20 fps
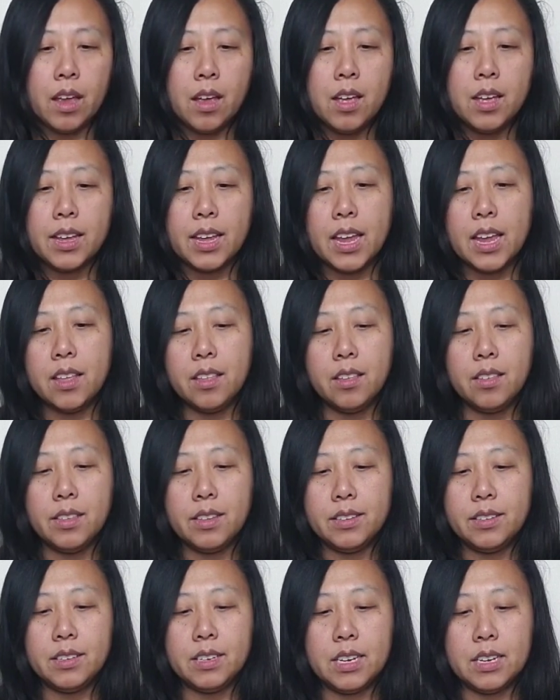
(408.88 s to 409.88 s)
Okay, and then this
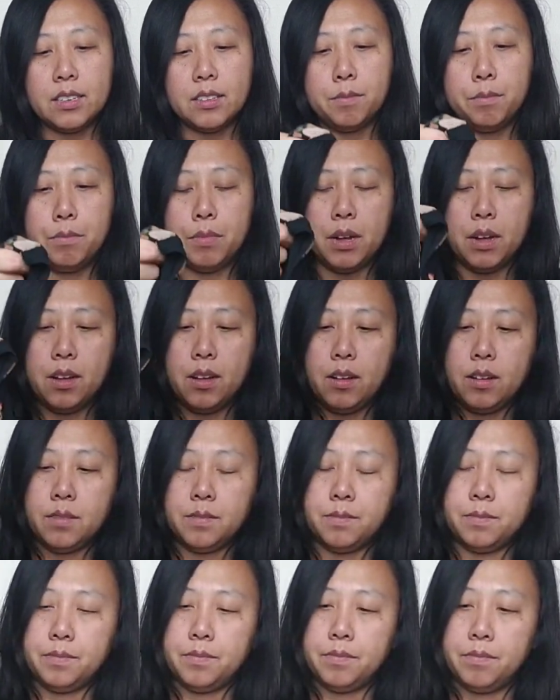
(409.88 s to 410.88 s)
next um,
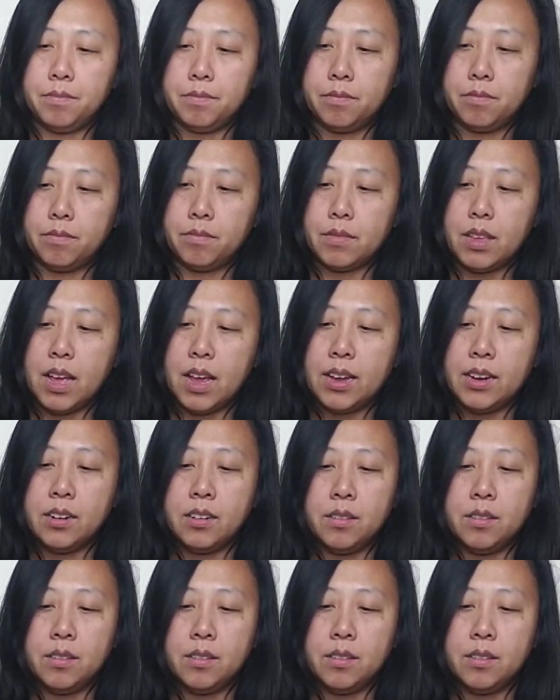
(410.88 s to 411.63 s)
item